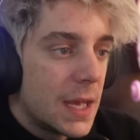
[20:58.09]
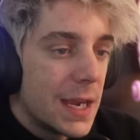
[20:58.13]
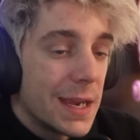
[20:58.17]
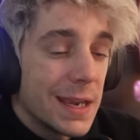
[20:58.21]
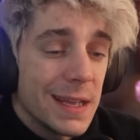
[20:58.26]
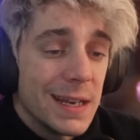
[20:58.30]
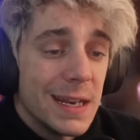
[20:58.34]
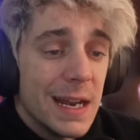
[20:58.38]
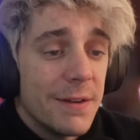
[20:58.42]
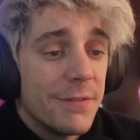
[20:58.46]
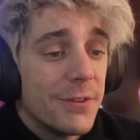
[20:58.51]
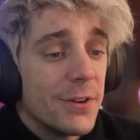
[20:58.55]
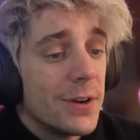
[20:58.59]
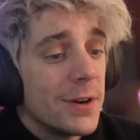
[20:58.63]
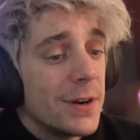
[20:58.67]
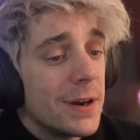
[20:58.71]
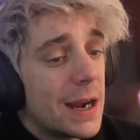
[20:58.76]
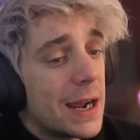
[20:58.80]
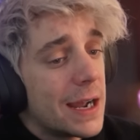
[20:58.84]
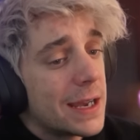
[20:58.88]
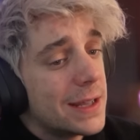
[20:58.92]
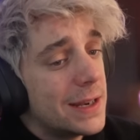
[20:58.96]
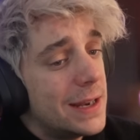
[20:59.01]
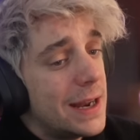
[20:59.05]
I could never
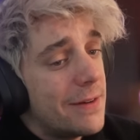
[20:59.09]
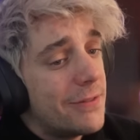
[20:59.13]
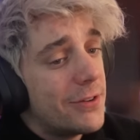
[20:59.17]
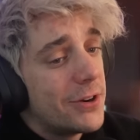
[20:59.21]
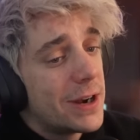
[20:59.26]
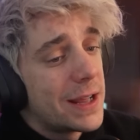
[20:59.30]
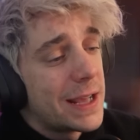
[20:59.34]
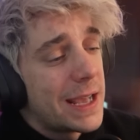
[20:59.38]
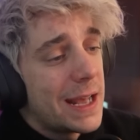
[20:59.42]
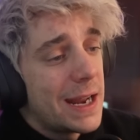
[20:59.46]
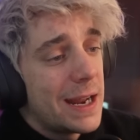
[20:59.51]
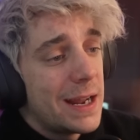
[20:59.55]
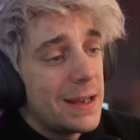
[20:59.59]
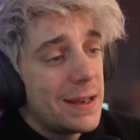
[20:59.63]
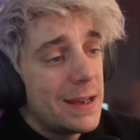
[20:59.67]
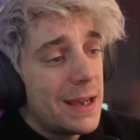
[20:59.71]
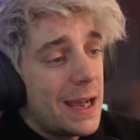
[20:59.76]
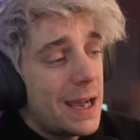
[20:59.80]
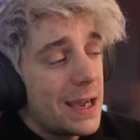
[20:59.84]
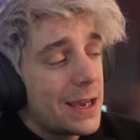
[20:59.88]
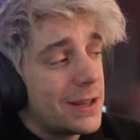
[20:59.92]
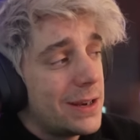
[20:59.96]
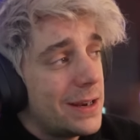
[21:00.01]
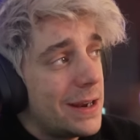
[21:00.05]
get
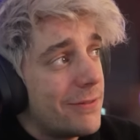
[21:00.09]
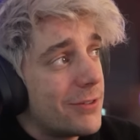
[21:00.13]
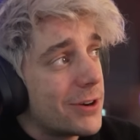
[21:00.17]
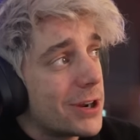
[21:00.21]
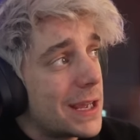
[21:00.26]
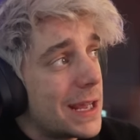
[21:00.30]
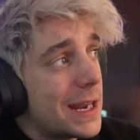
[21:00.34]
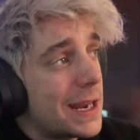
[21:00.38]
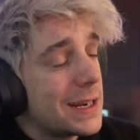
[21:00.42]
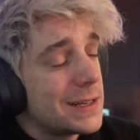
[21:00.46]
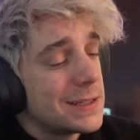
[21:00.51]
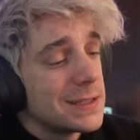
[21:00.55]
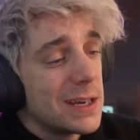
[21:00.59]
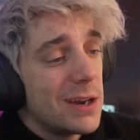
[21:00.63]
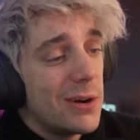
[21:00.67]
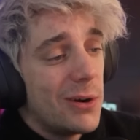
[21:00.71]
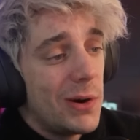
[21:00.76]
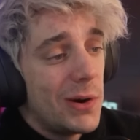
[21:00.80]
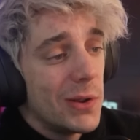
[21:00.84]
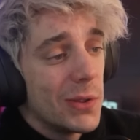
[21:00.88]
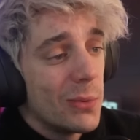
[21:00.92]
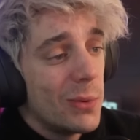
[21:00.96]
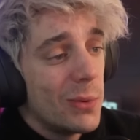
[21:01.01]
it to go all